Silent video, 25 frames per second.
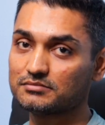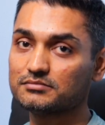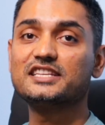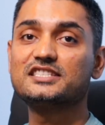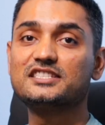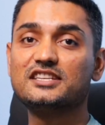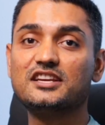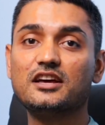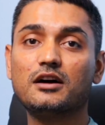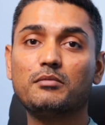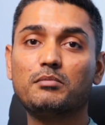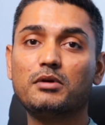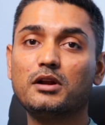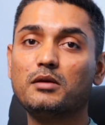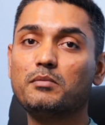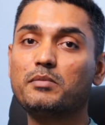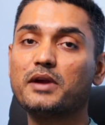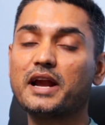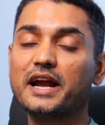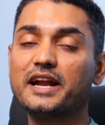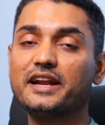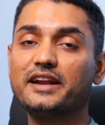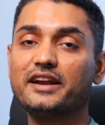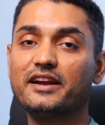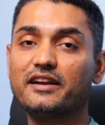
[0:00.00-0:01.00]
This
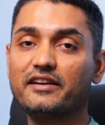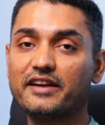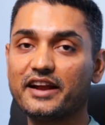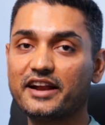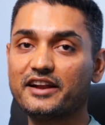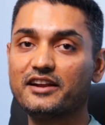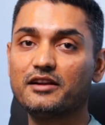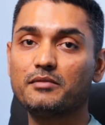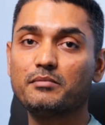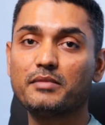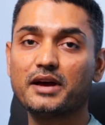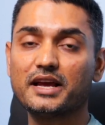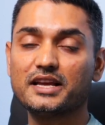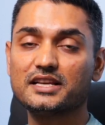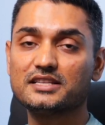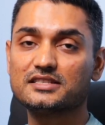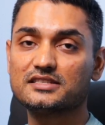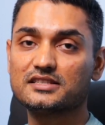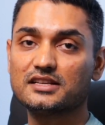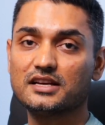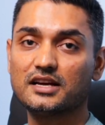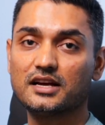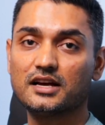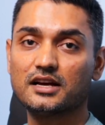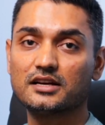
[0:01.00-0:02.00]
double-blinded
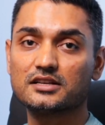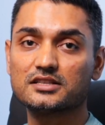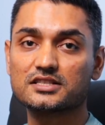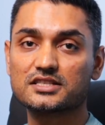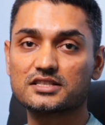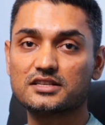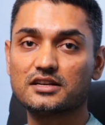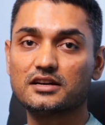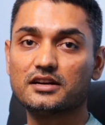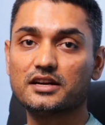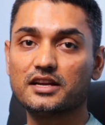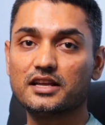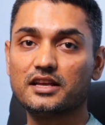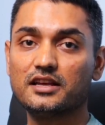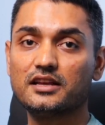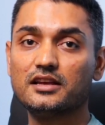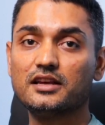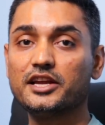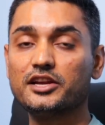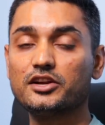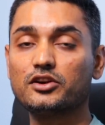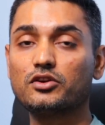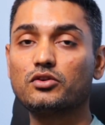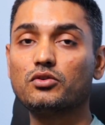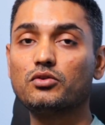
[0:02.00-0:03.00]
randomized uh, study
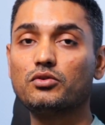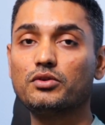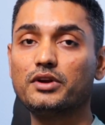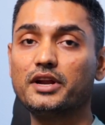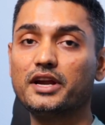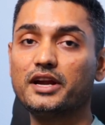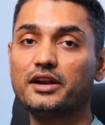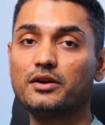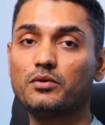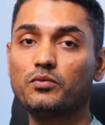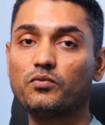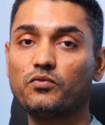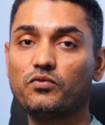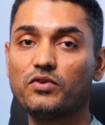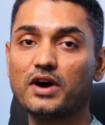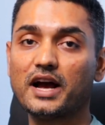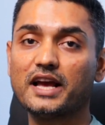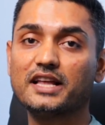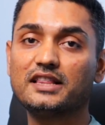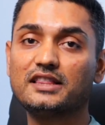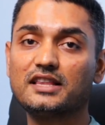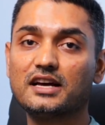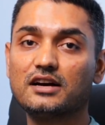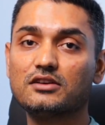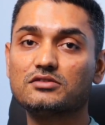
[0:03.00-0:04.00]
included
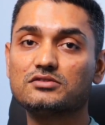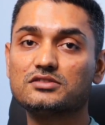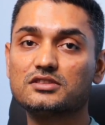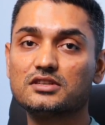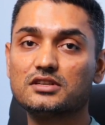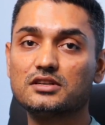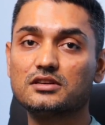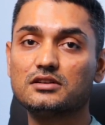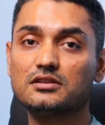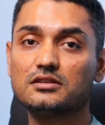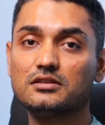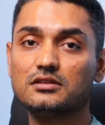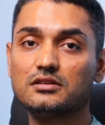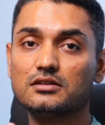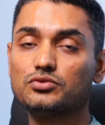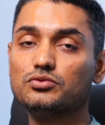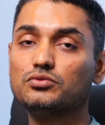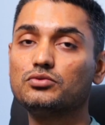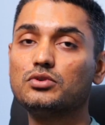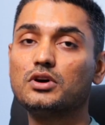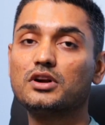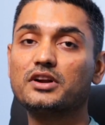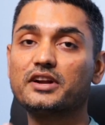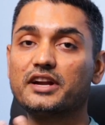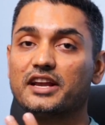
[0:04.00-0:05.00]

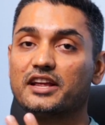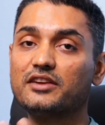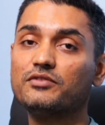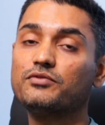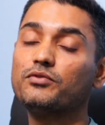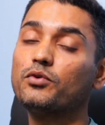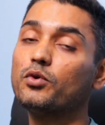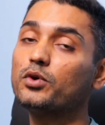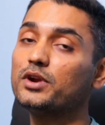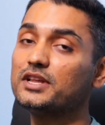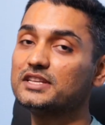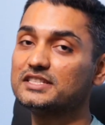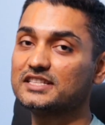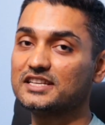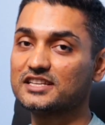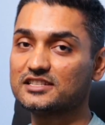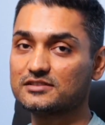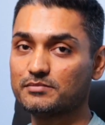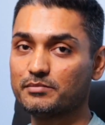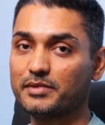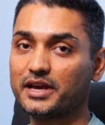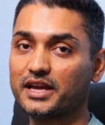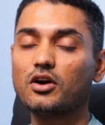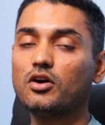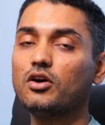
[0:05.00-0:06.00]
5,246 men.